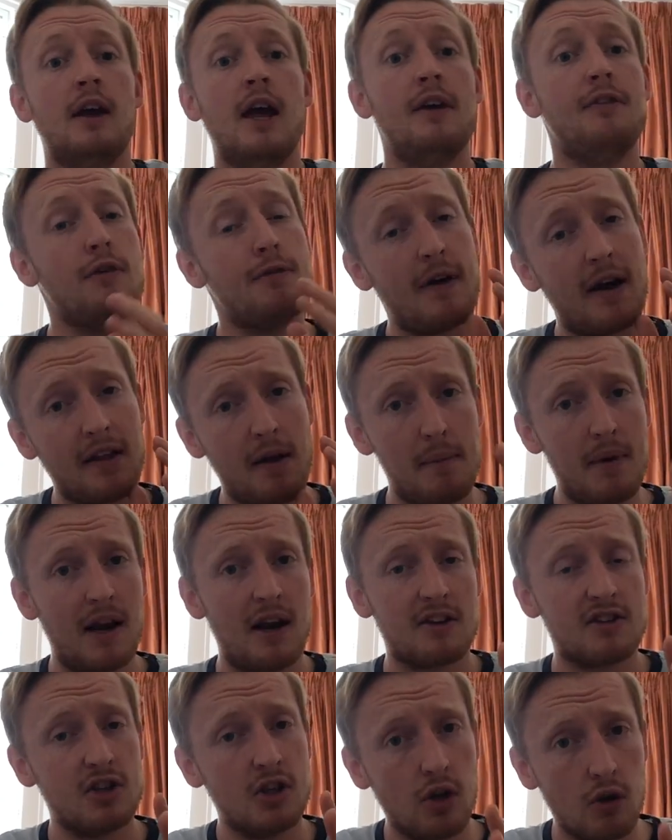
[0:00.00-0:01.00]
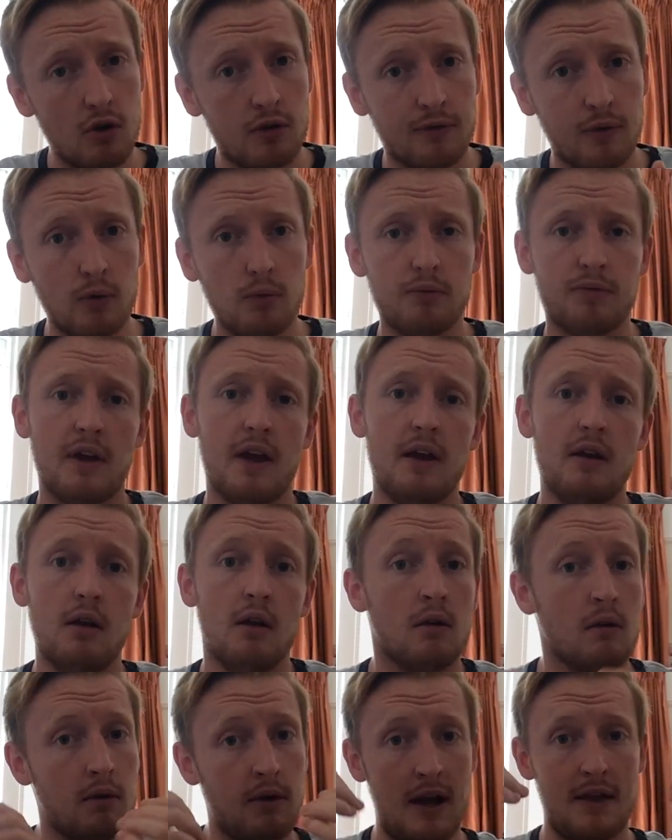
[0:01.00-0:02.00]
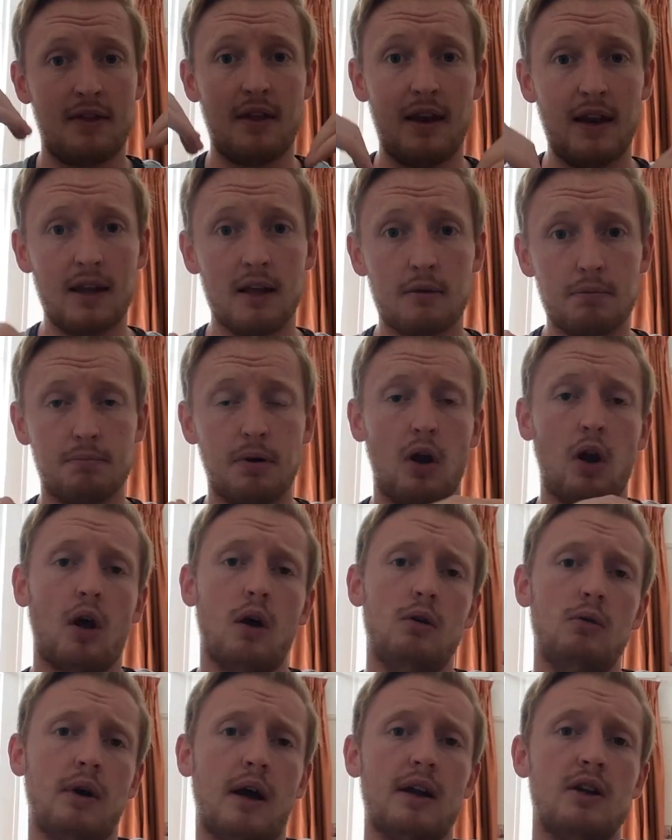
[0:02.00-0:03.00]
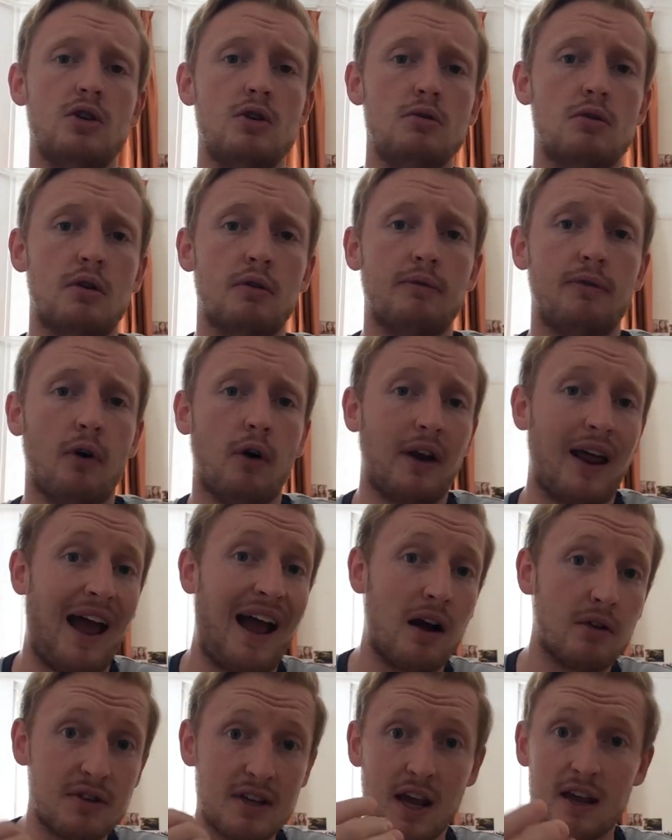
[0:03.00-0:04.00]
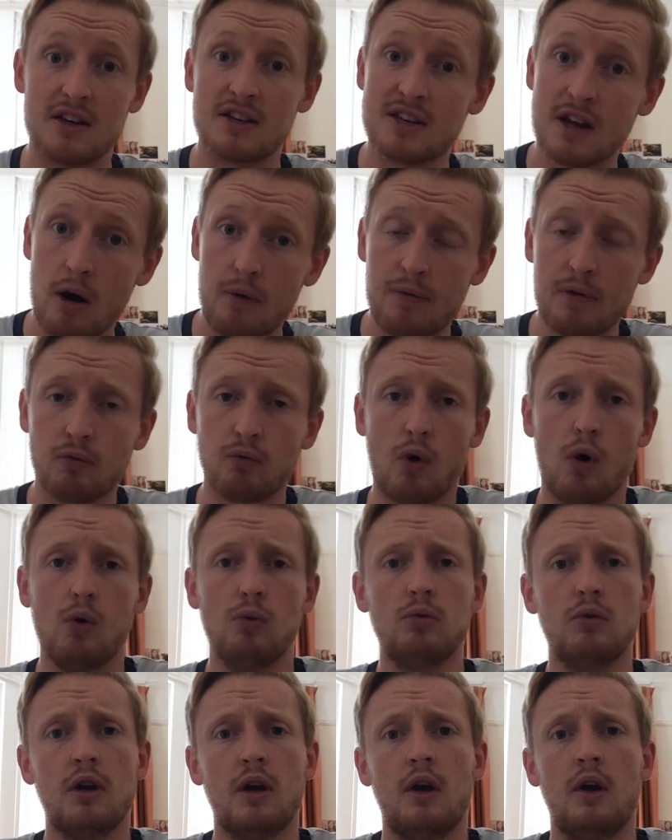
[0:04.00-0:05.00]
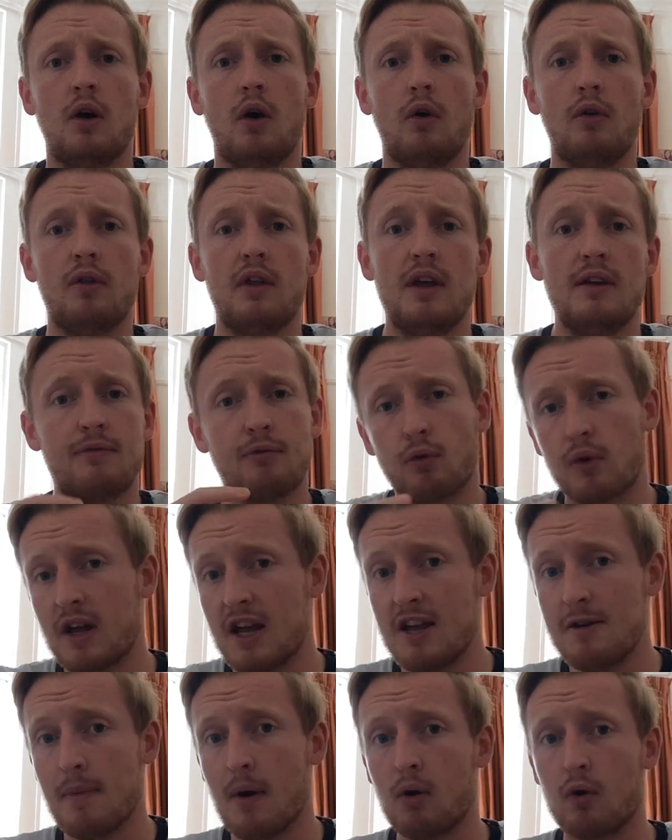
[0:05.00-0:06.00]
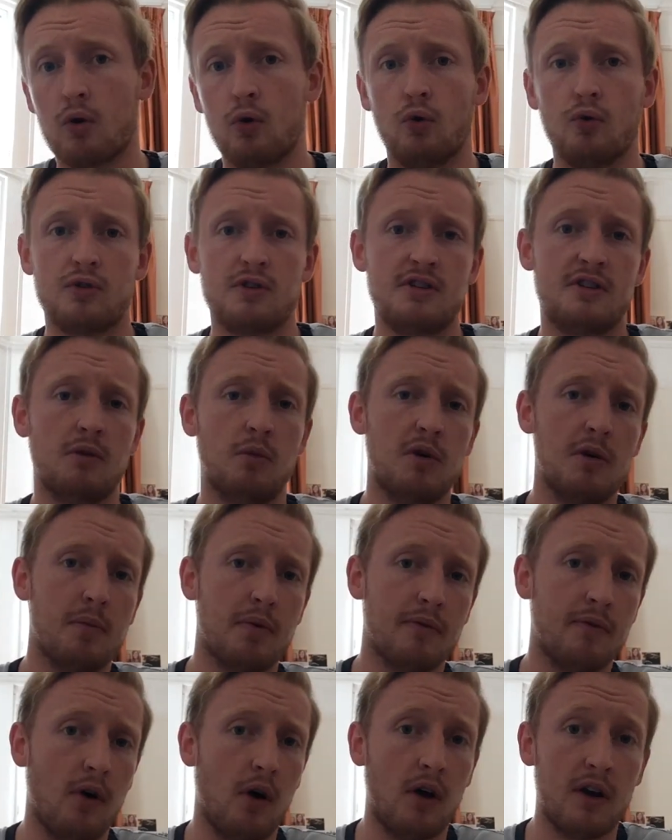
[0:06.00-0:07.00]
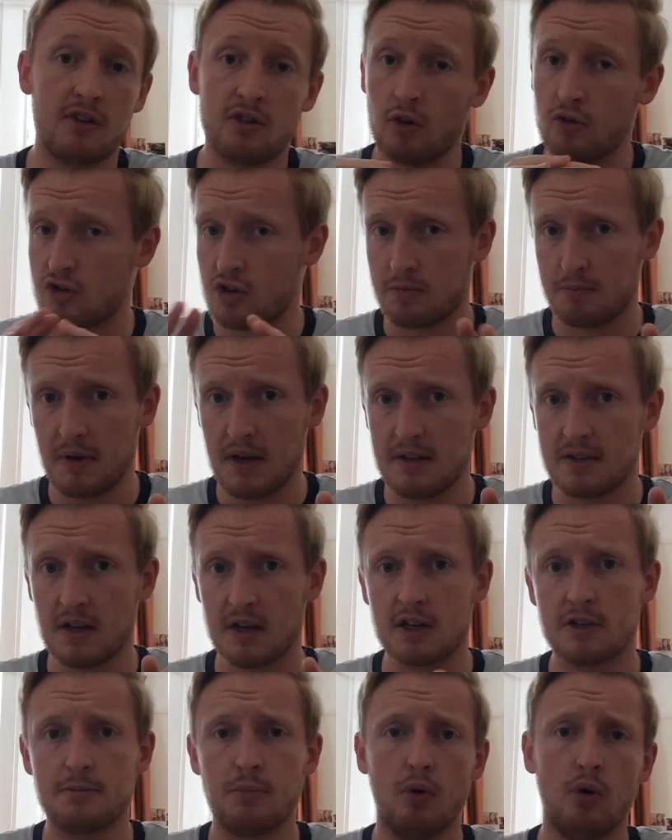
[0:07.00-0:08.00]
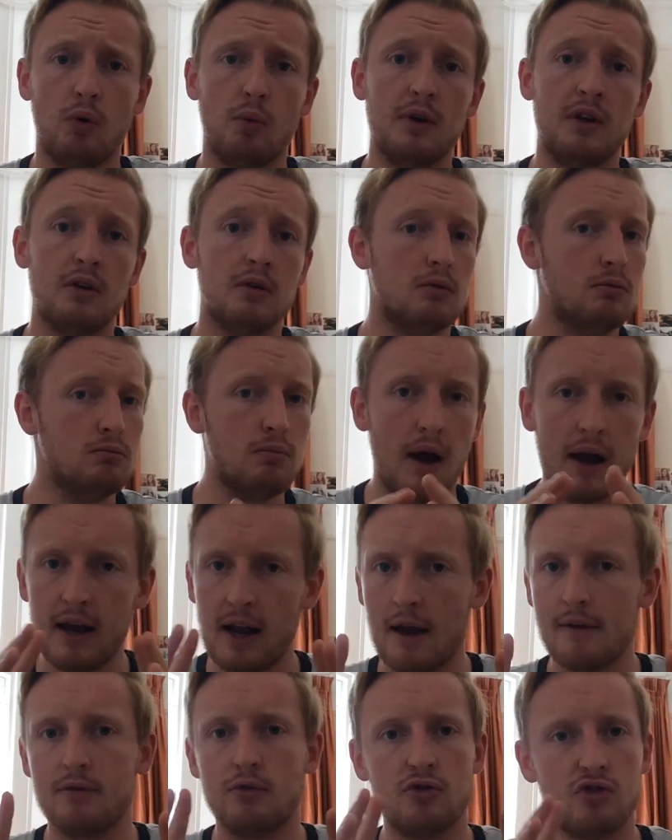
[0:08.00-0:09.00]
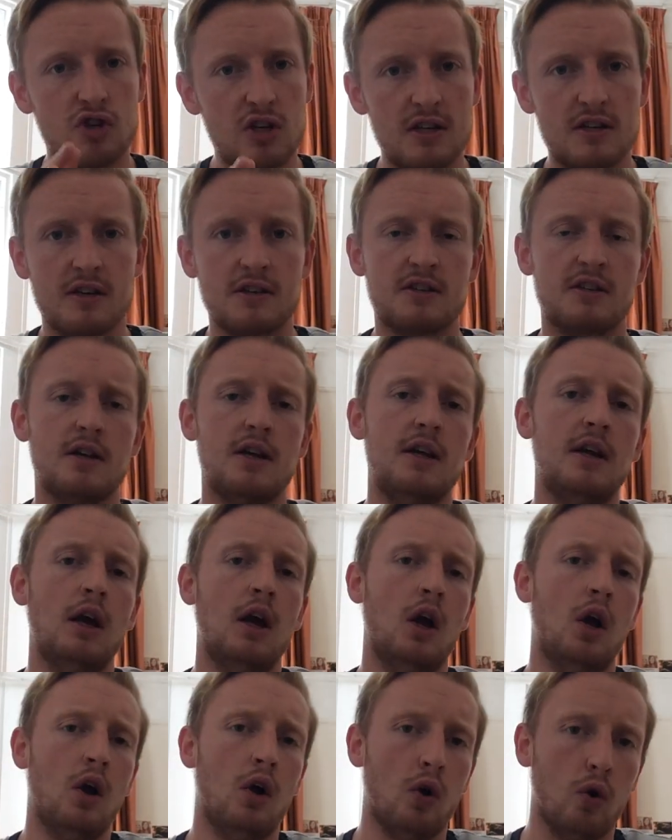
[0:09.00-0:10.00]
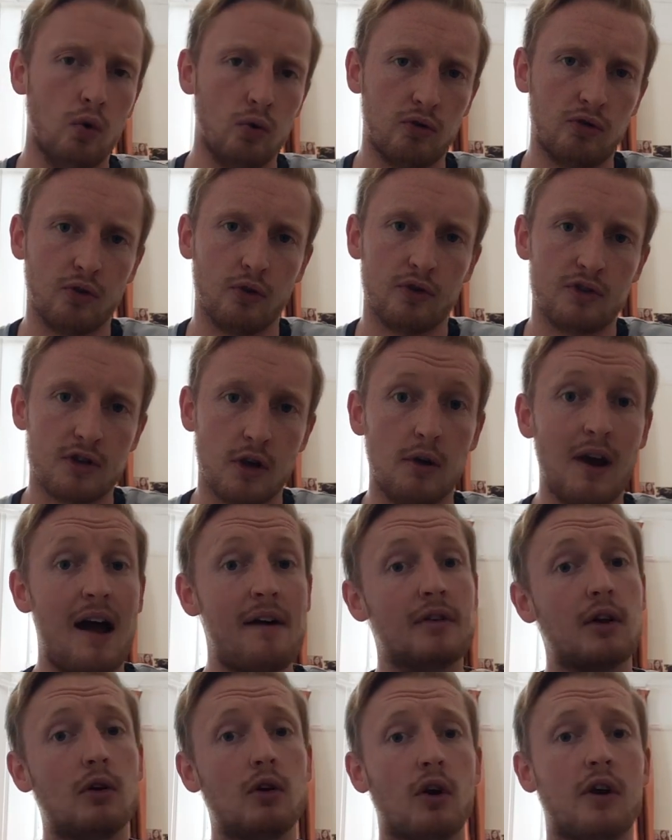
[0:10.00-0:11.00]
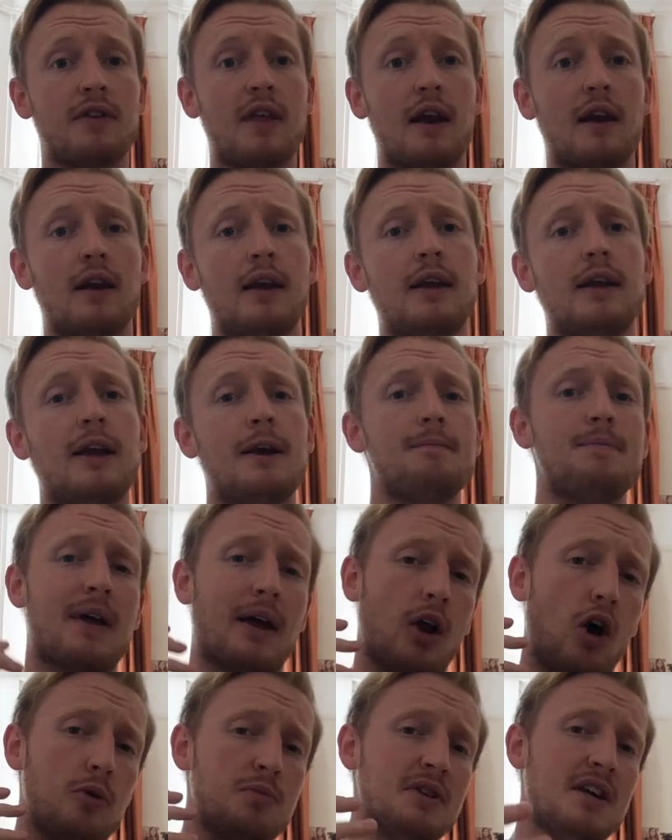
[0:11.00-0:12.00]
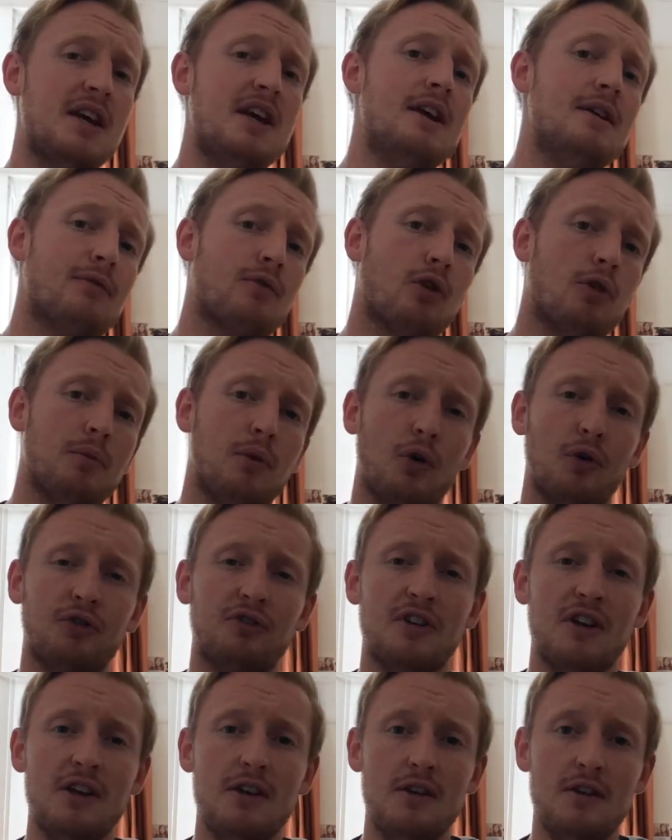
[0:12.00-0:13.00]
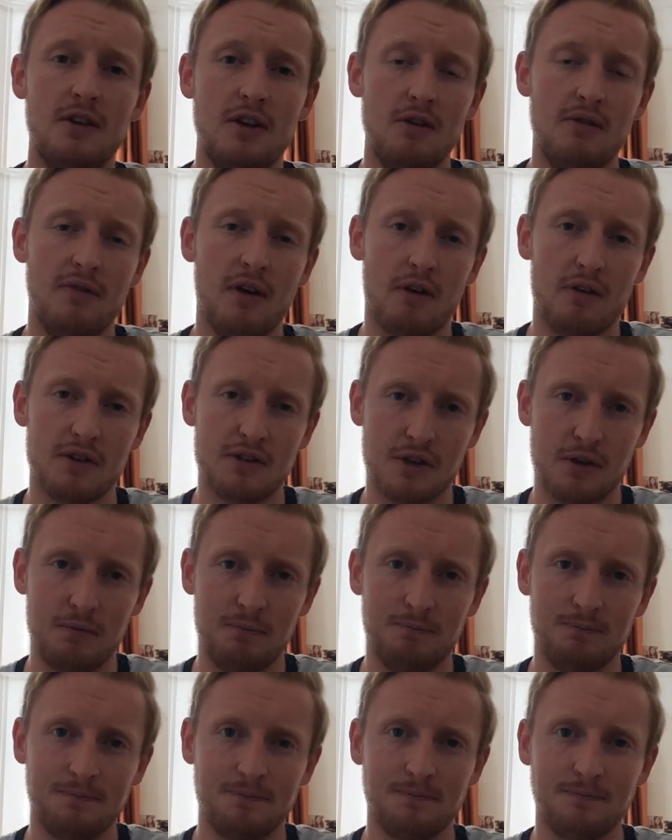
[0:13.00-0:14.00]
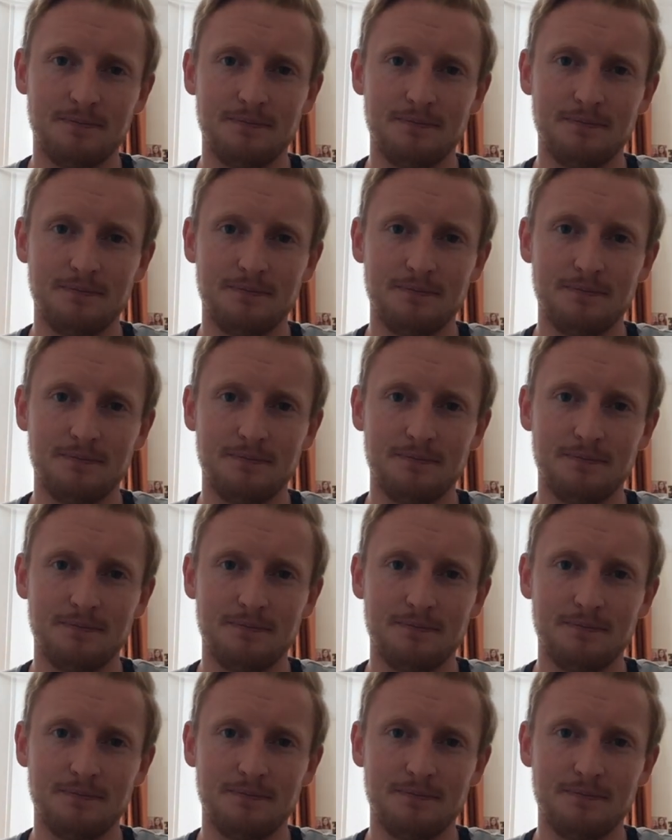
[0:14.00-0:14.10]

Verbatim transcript: If you found that mini lesson useful, then hit the link below and you can find out how to get yourself enrolled on the free email courses that we provide. It's not just B TEC Sport, we do A levels, G C S E, all sorts. So have a look at that link and I hope to hear from or see you very soon.